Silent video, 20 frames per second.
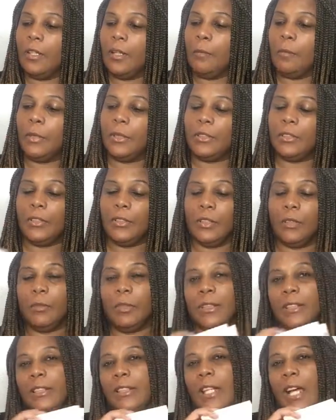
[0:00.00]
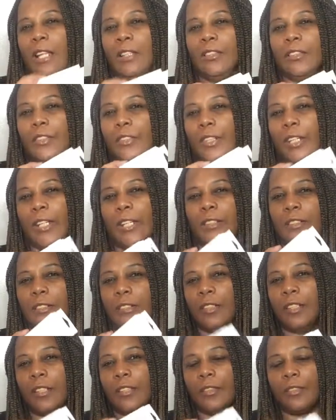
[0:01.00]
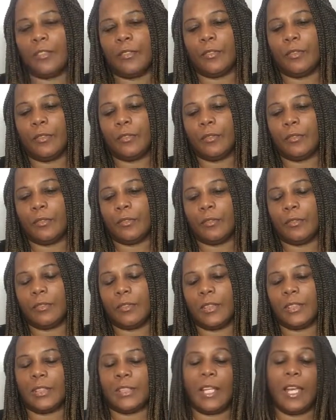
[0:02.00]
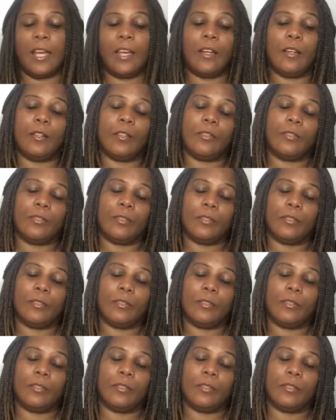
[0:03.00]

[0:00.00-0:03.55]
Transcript: But you know what? The Dollar Tree had another style.